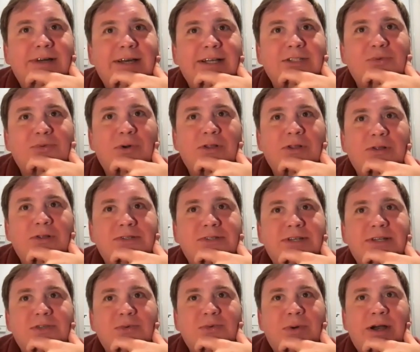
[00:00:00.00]
one of these
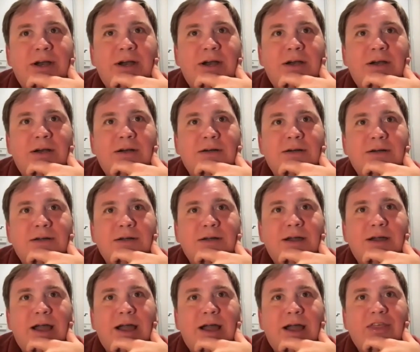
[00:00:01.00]
things where
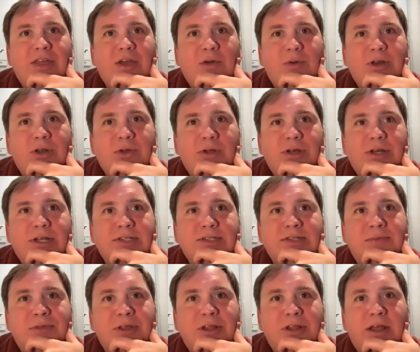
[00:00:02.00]
I think when you look at
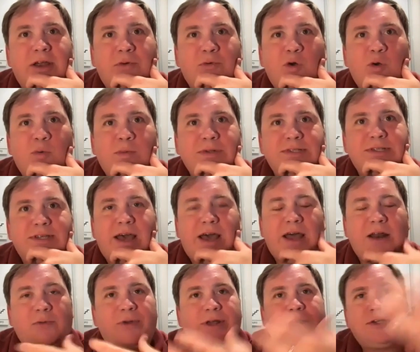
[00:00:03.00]
something like Romans CAD,
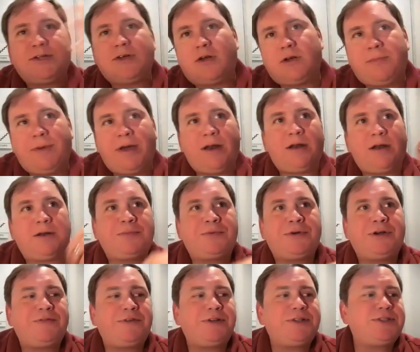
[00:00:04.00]
and we had talked about it in
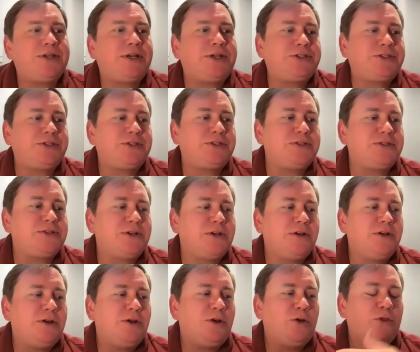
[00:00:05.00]
previous sessions,
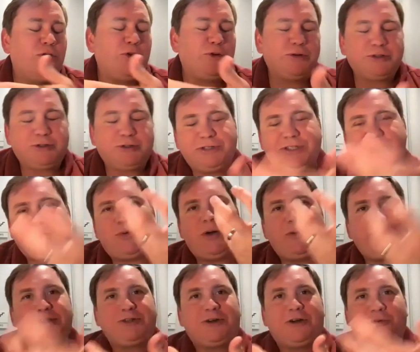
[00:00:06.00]
there was a reason why
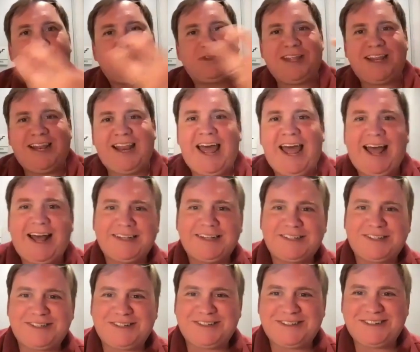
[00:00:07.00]
we started with the
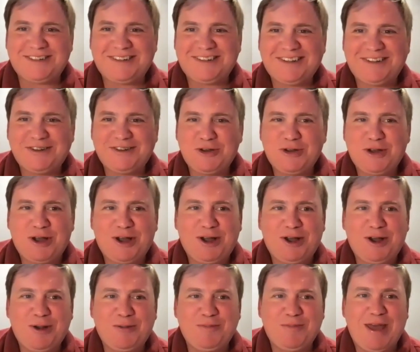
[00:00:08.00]
last,
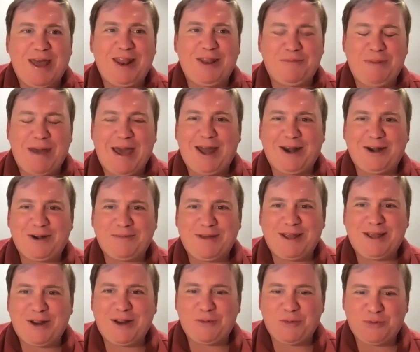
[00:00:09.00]
and pattern
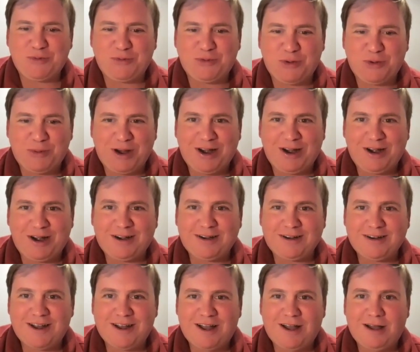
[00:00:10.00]
making with footwear.
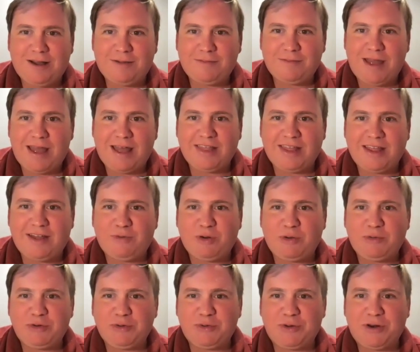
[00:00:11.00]
I think if we
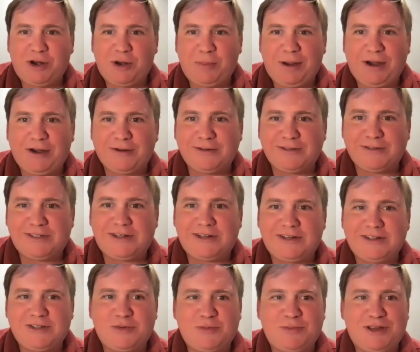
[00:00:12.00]
were doing an apparel
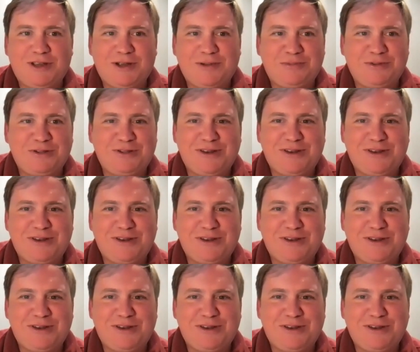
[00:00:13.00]
series, it would be a completely